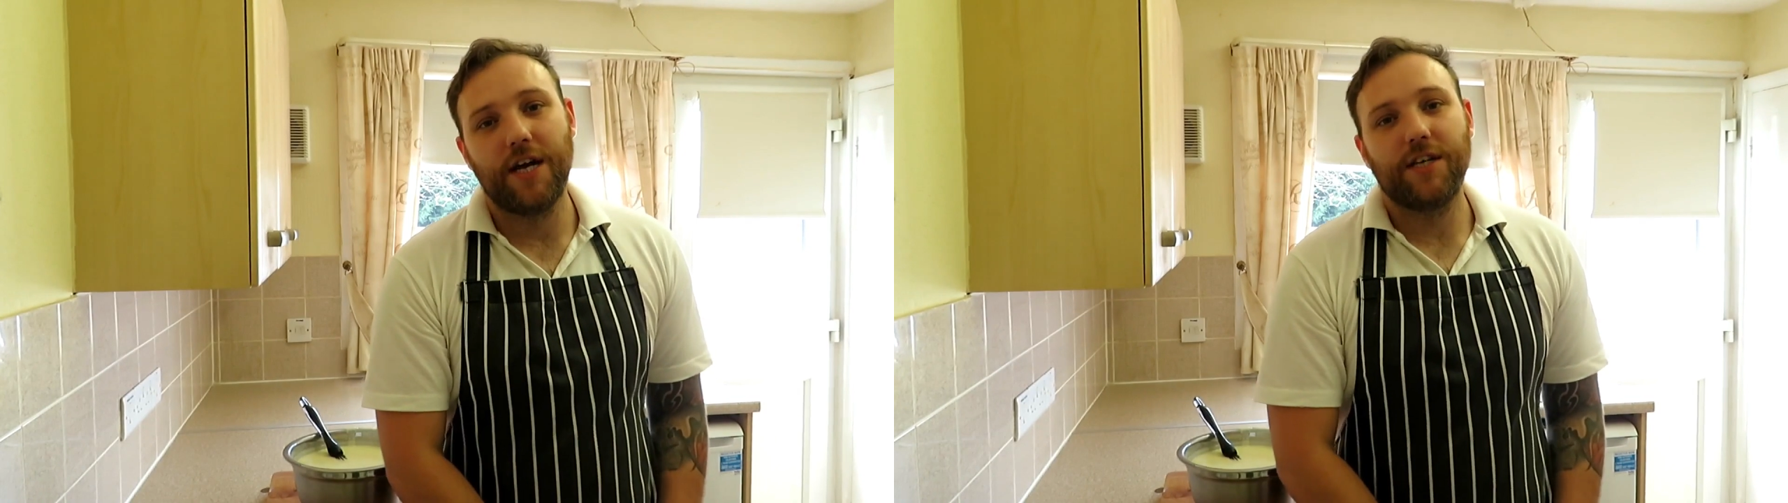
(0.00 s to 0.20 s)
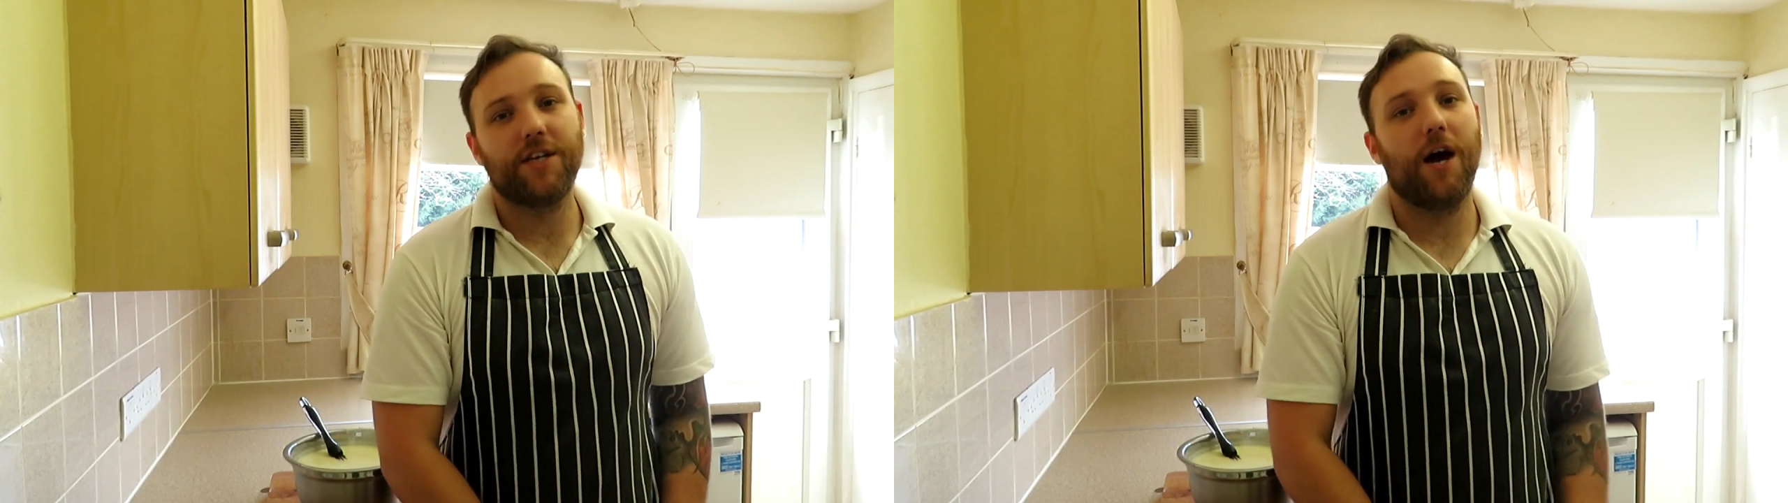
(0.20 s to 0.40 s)

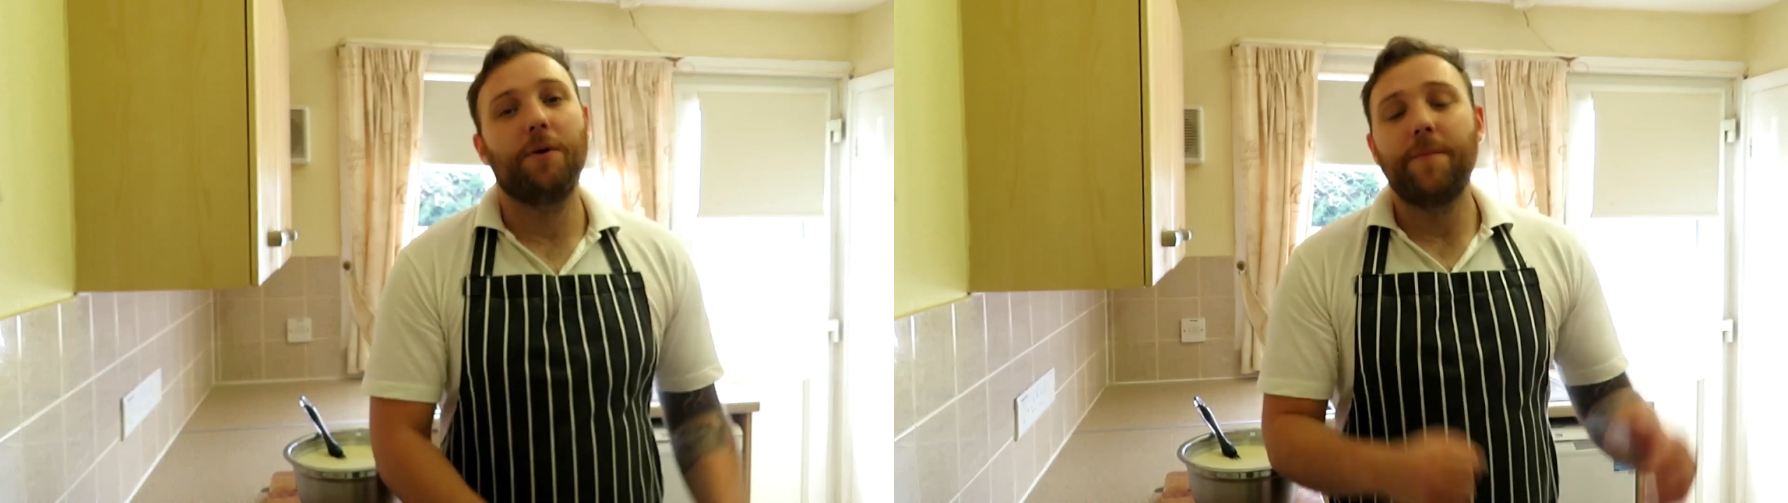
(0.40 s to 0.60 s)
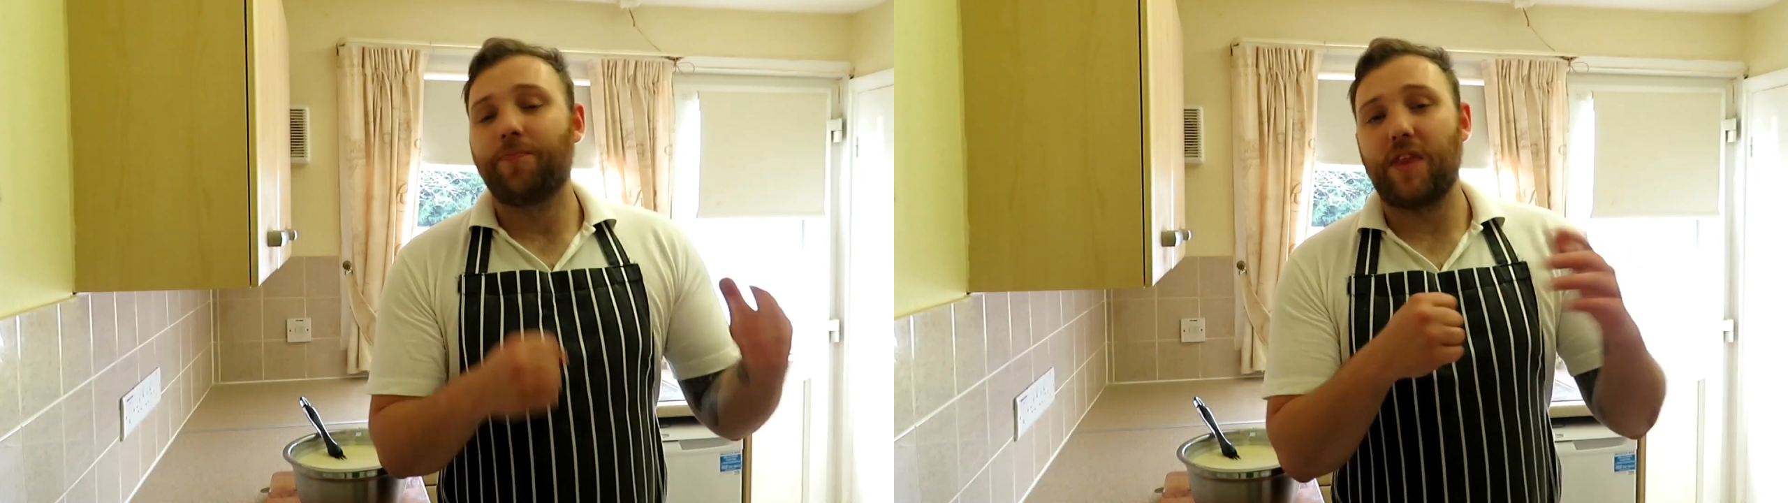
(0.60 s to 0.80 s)

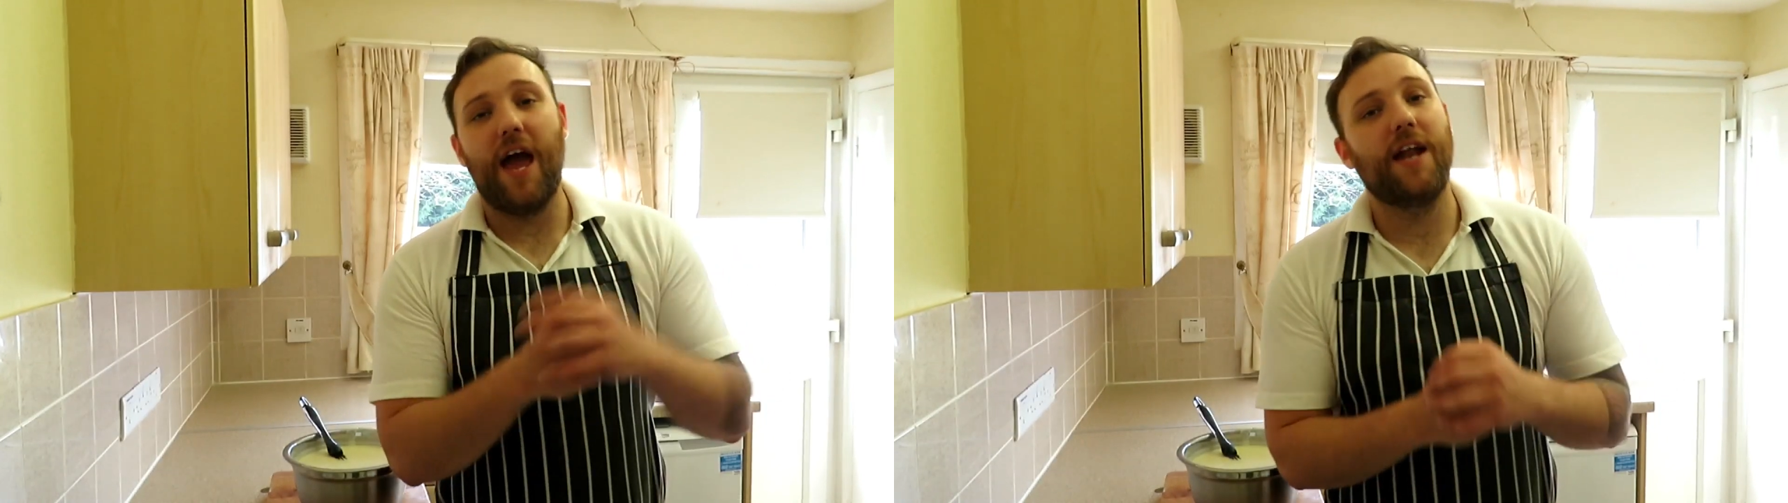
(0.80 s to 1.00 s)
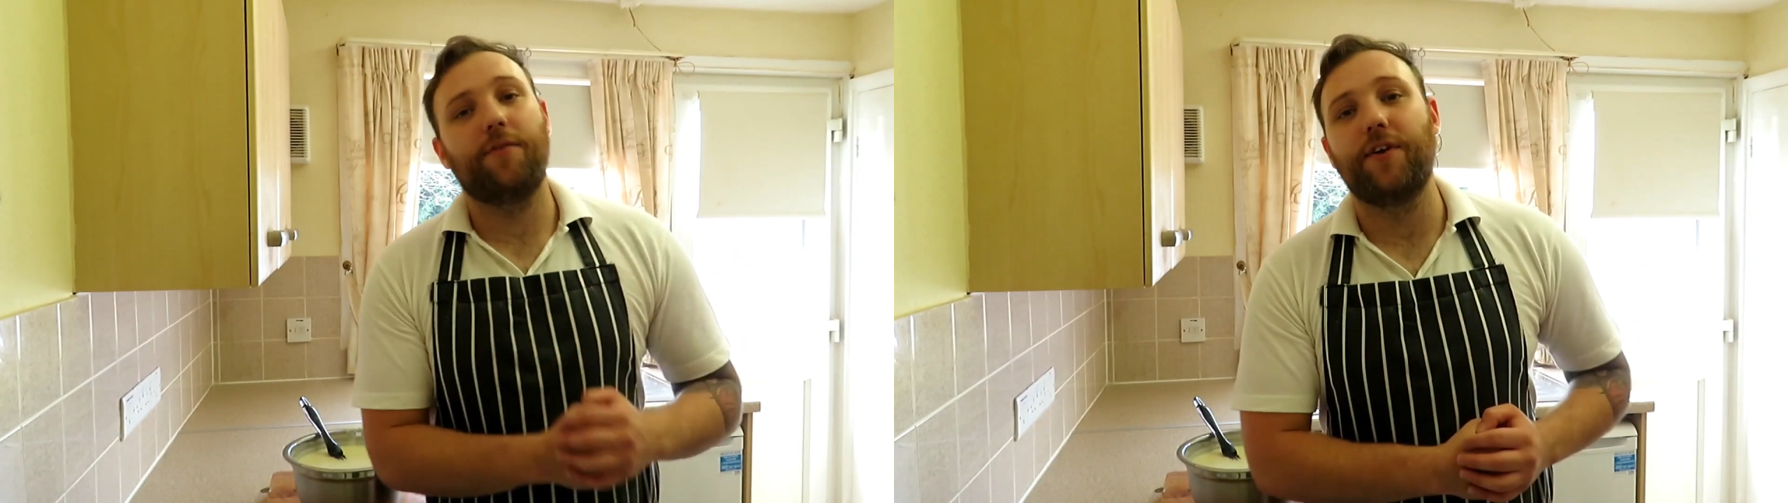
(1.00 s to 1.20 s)
So
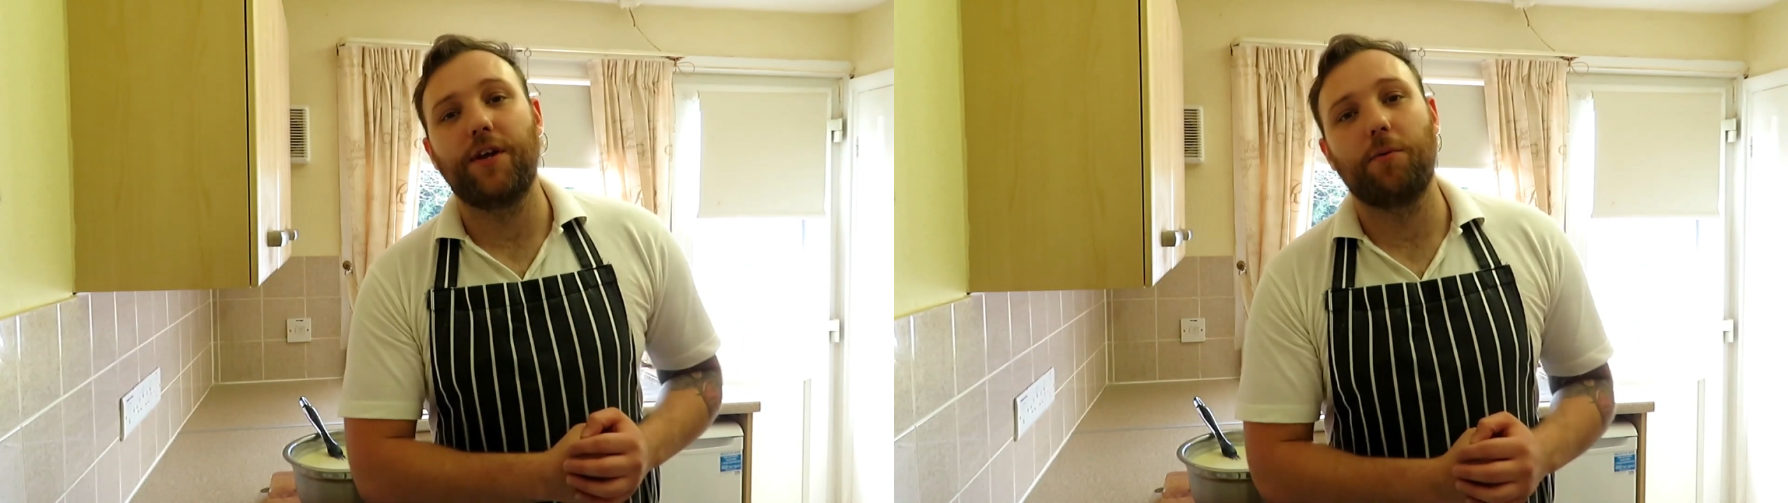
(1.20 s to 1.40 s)
anything